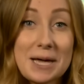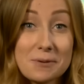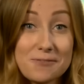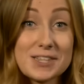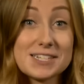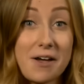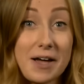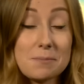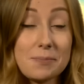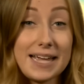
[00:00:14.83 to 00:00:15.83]
But for the
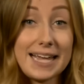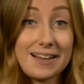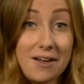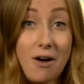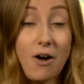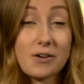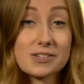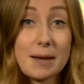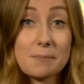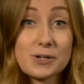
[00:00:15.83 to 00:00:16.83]
time being, hot
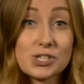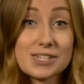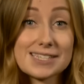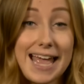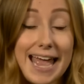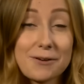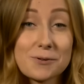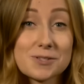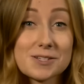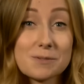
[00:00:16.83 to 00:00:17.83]
temperatures and
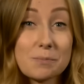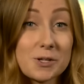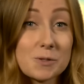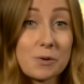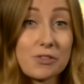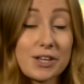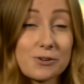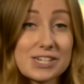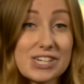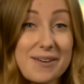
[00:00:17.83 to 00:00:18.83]
also some possible
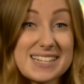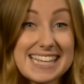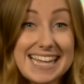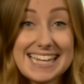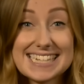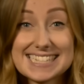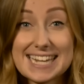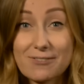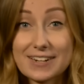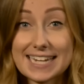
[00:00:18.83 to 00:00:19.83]
thundery showers is
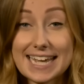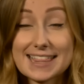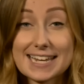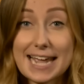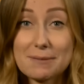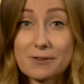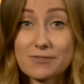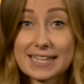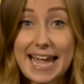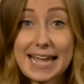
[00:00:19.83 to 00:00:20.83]
definitely the name of
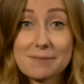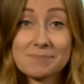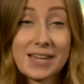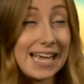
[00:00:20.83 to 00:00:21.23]
the game.